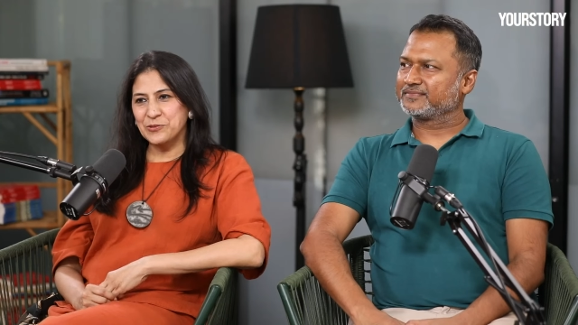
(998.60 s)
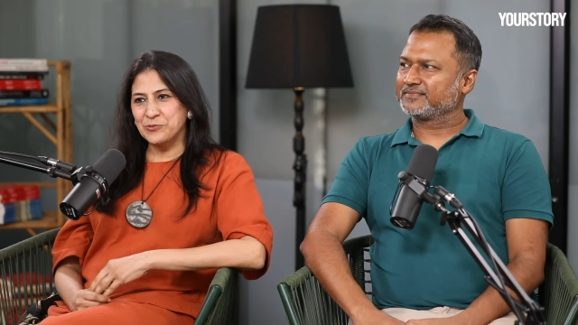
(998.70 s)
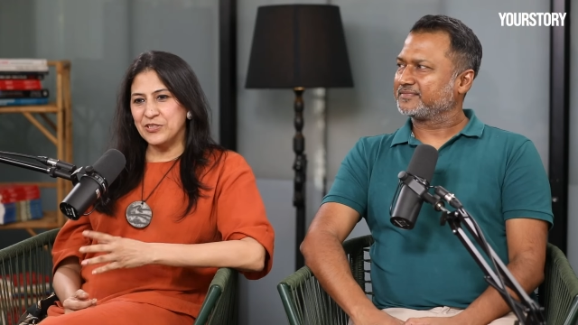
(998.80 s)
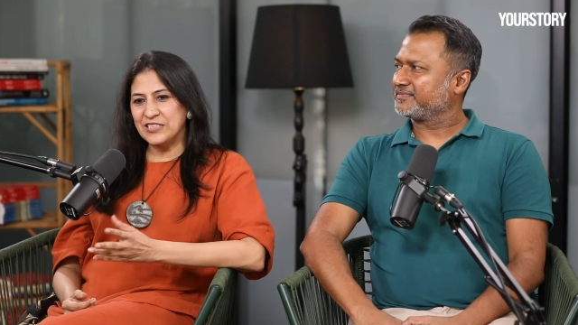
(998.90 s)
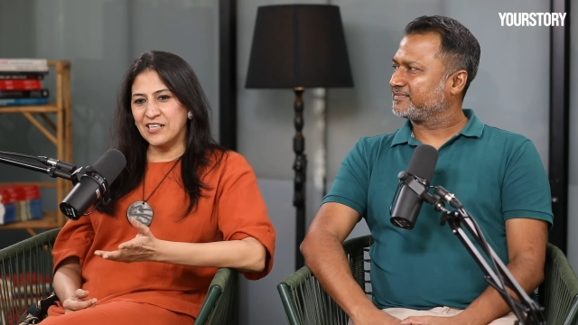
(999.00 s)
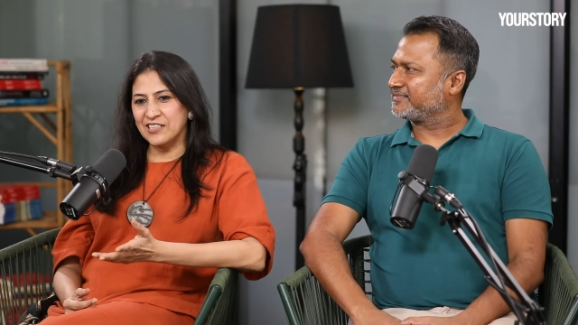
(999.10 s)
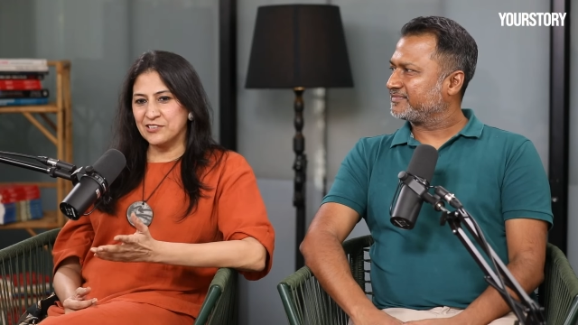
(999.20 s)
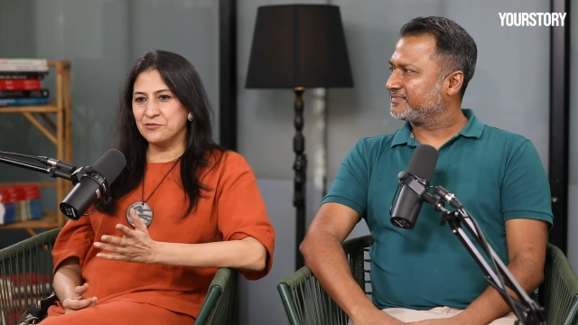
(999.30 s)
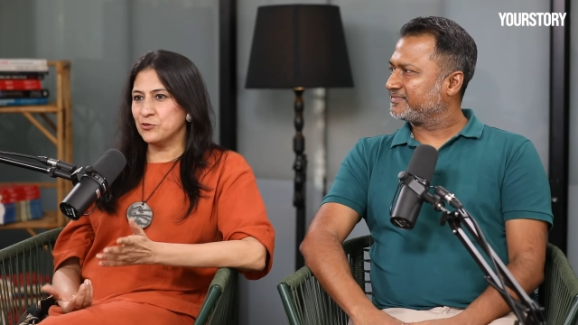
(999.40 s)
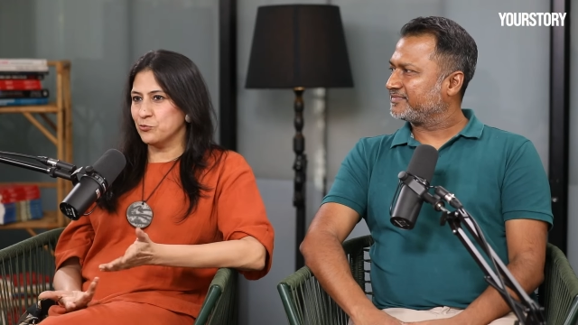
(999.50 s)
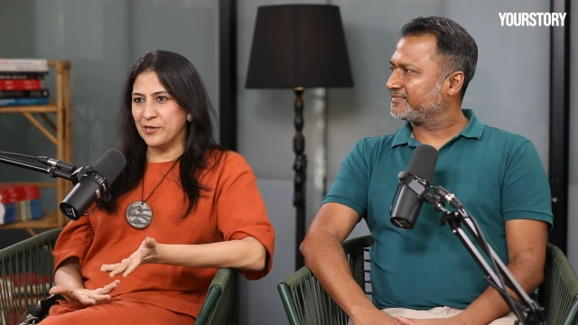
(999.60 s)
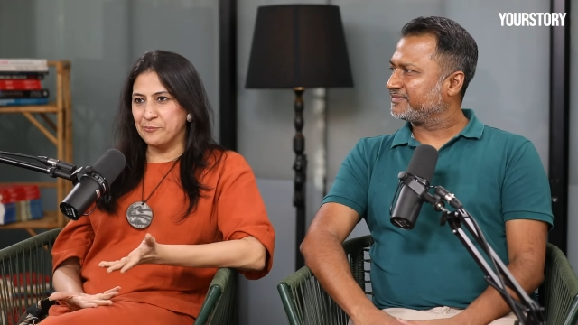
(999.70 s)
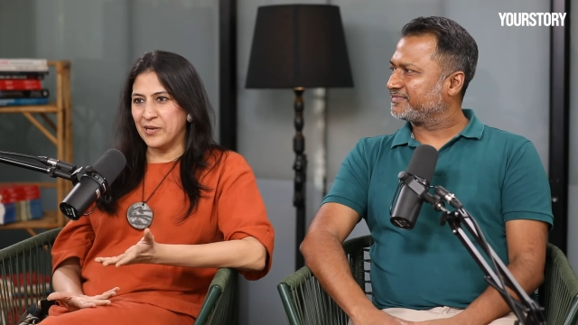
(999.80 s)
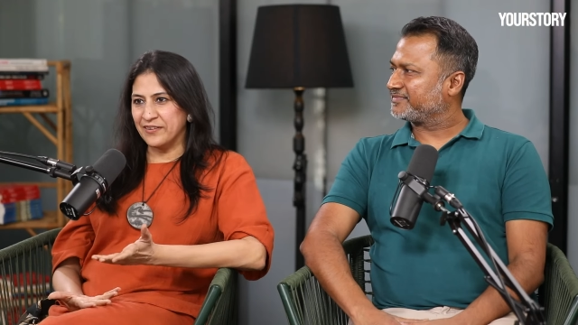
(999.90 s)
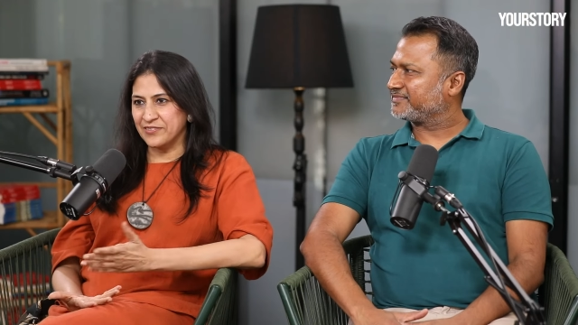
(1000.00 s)
Speaker 1: So we started with
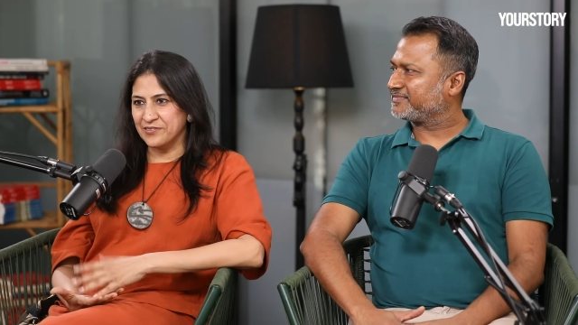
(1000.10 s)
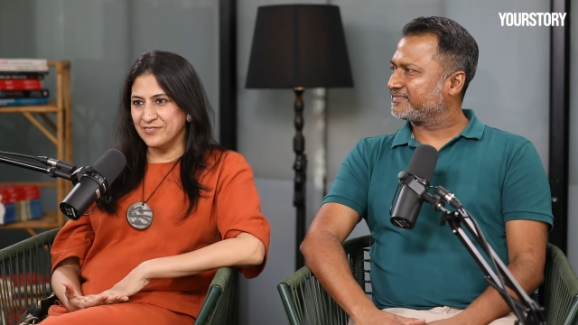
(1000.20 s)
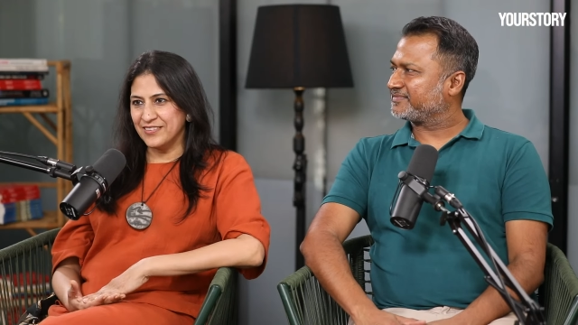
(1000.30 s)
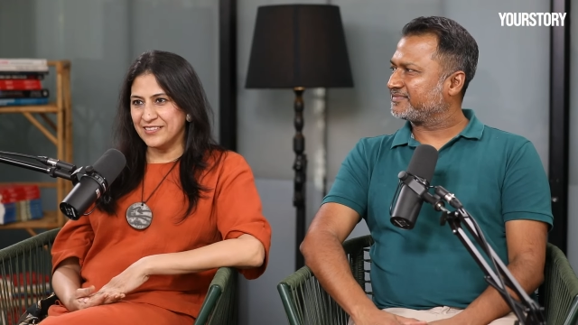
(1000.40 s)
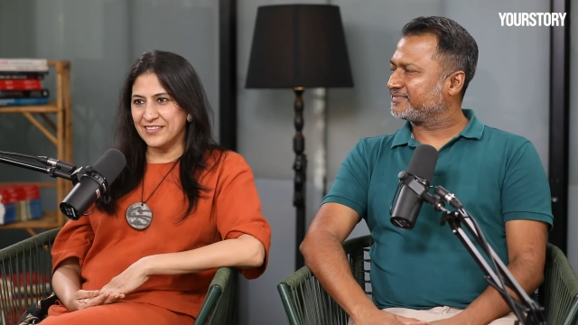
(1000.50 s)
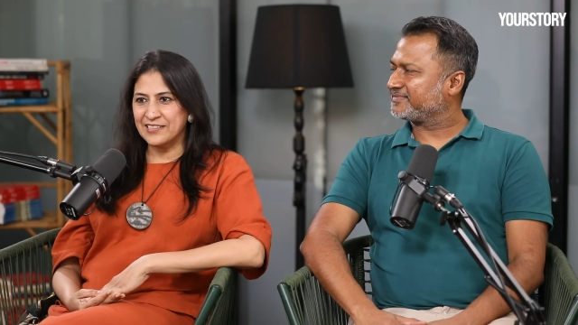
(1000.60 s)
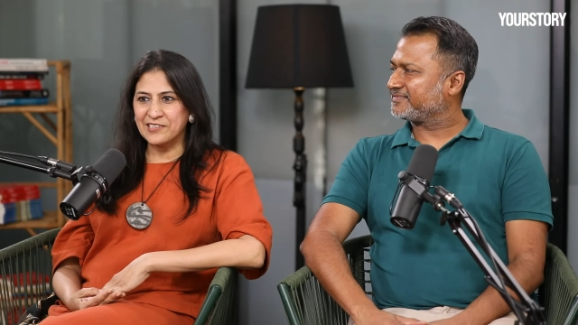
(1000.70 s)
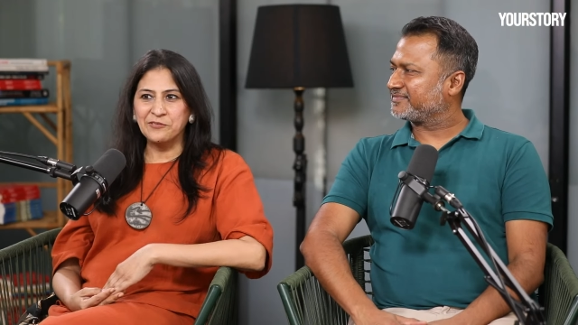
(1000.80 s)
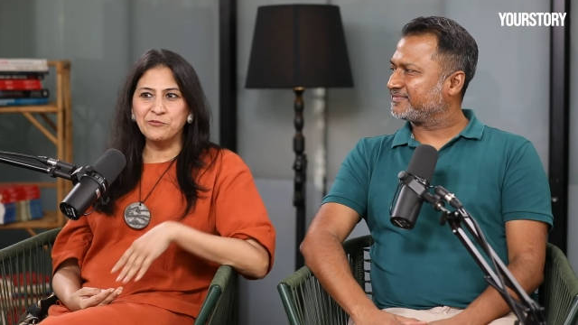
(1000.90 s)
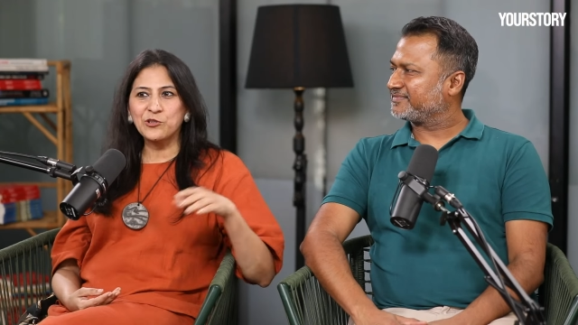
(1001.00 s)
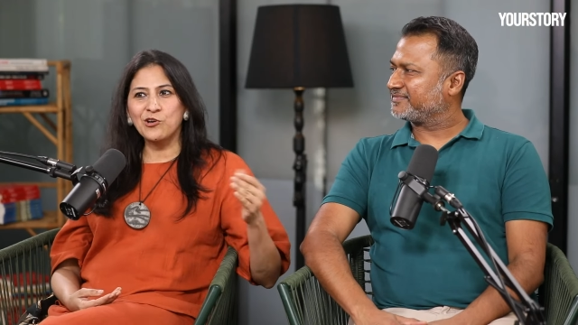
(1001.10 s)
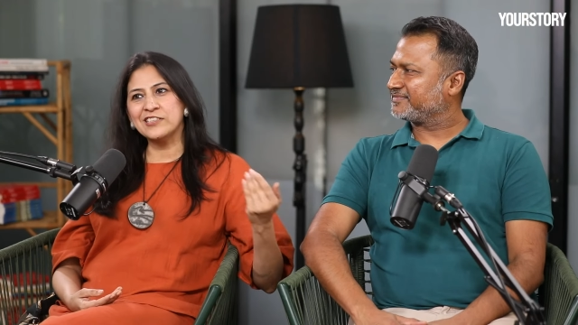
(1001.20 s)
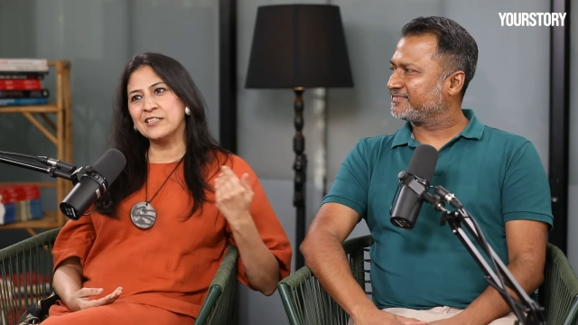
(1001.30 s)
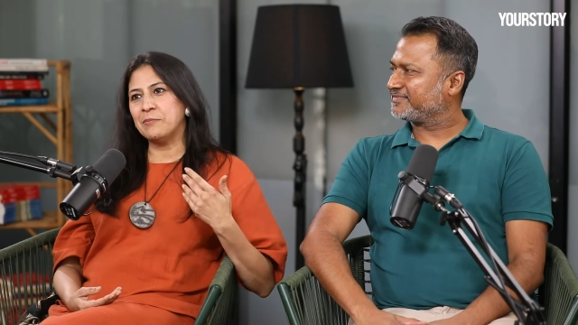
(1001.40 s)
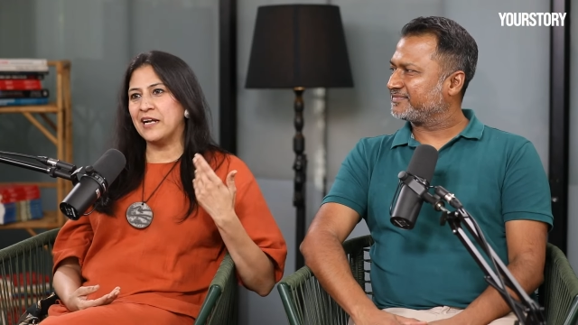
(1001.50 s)
one batter at that time. We
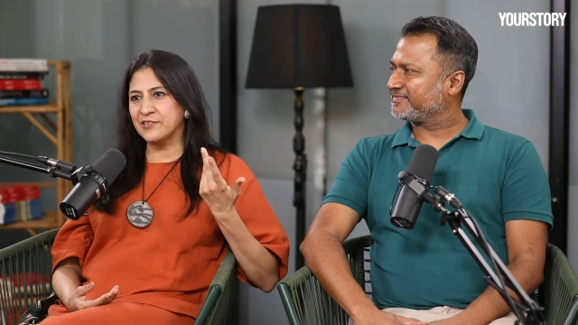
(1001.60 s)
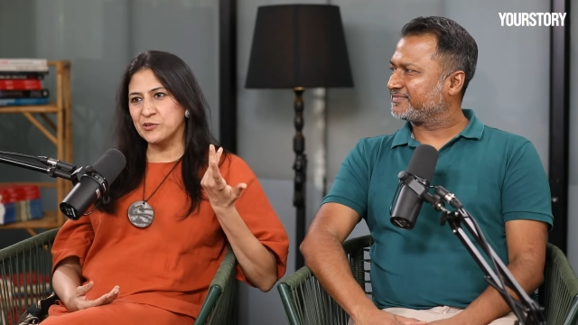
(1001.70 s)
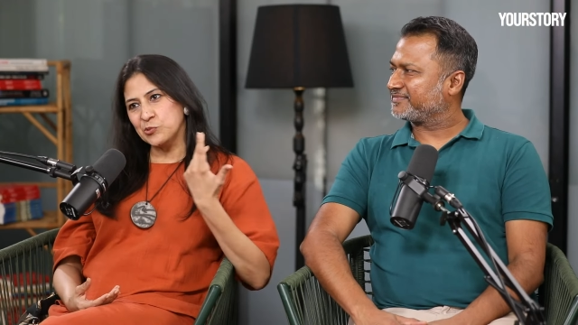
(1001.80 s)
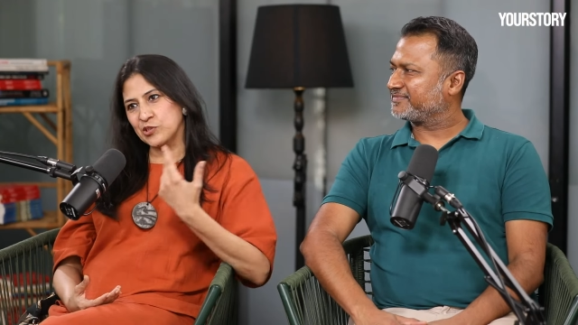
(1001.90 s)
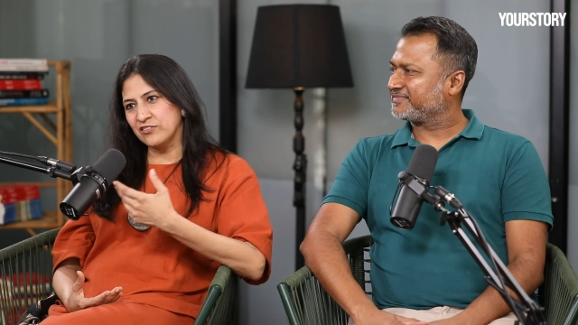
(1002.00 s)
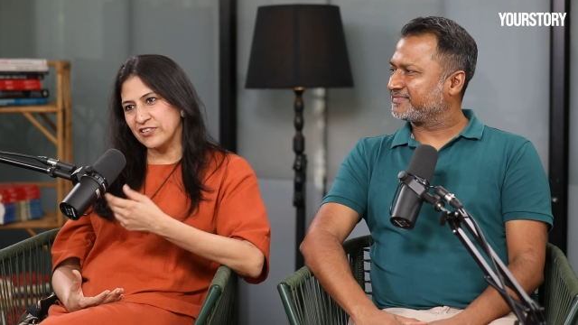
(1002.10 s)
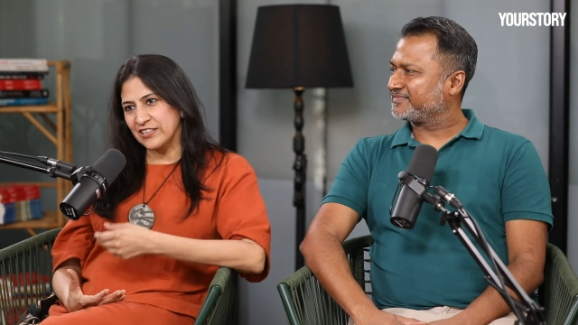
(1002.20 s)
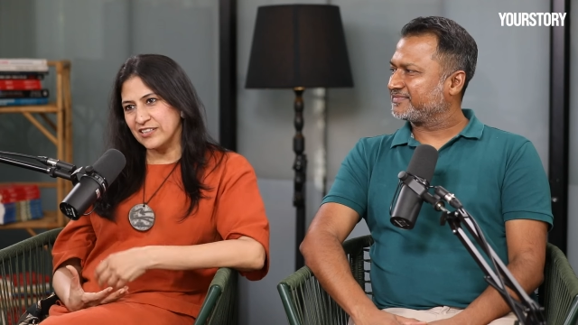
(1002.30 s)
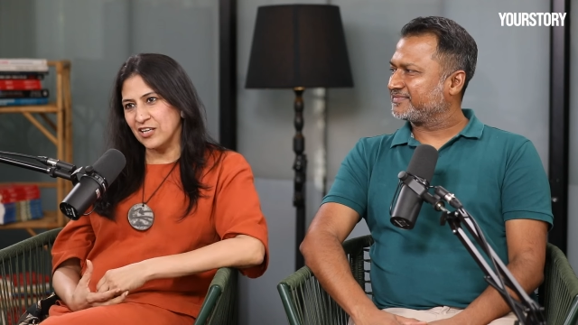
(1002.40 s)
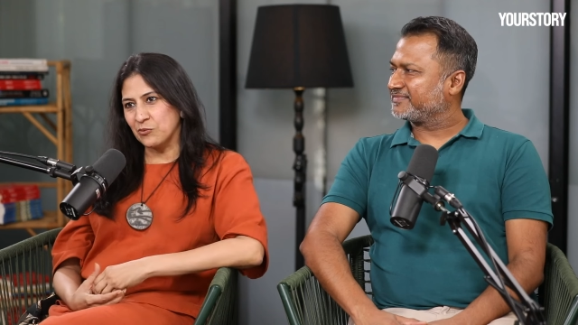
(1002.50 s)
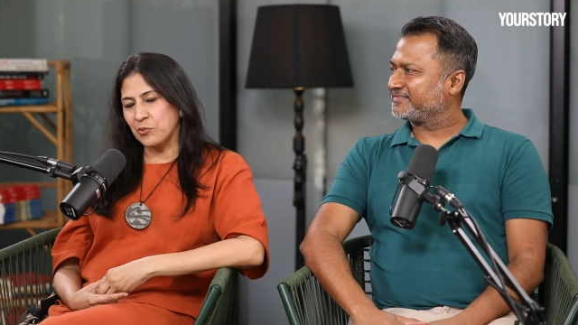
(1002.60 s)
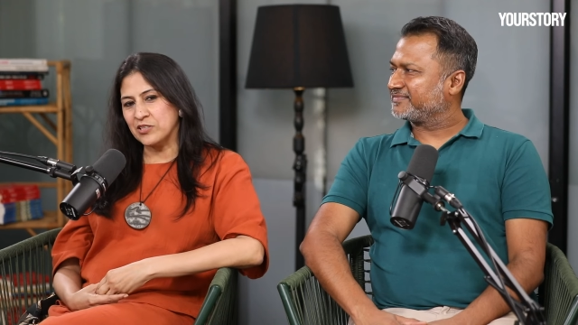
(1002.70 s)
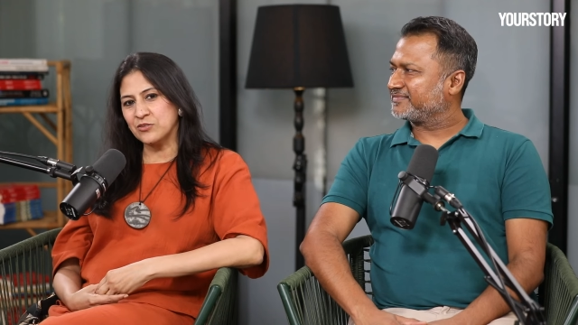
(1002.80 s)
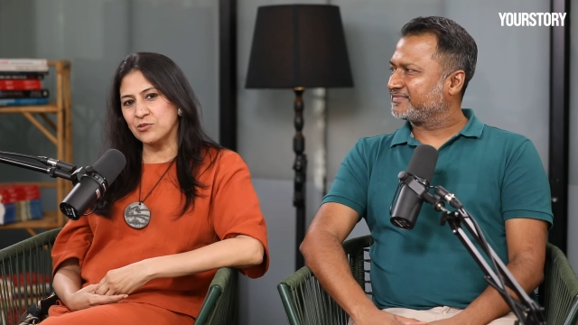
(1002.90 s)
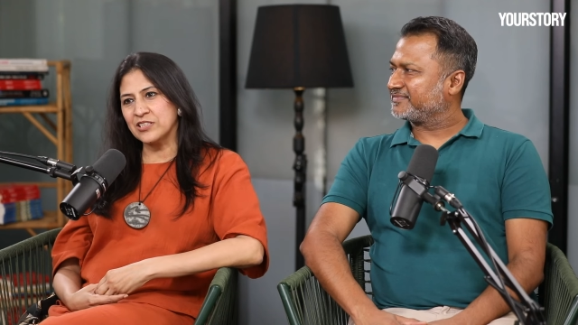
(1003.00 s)
thought that batter would really
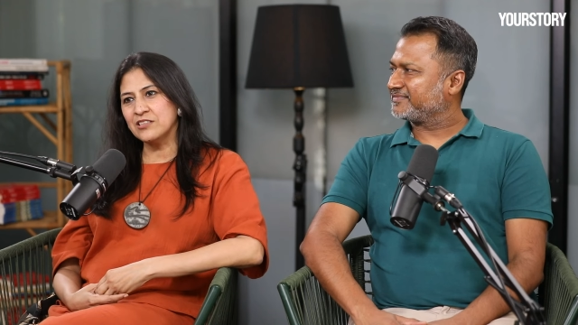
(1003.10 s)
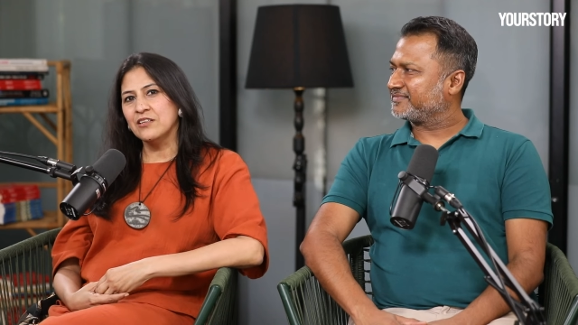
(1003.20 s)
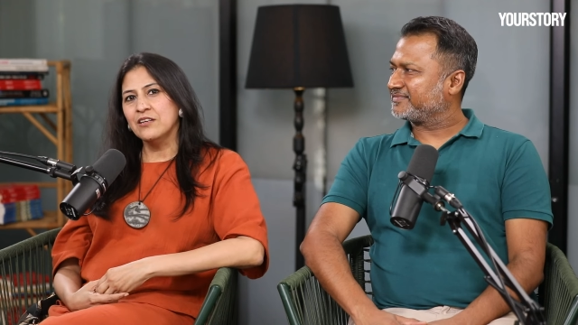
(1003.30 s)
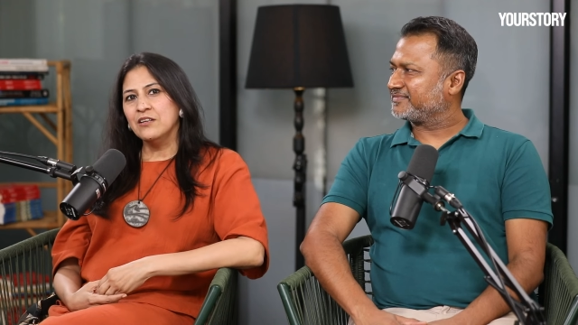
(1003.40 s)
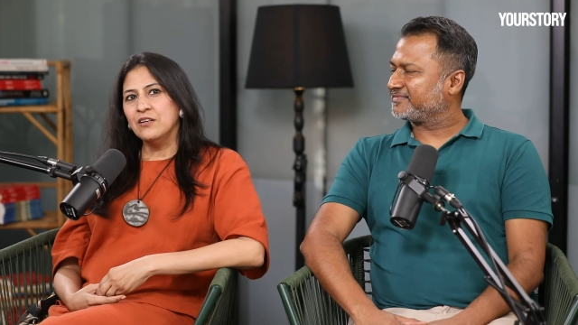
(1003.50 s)
help us only.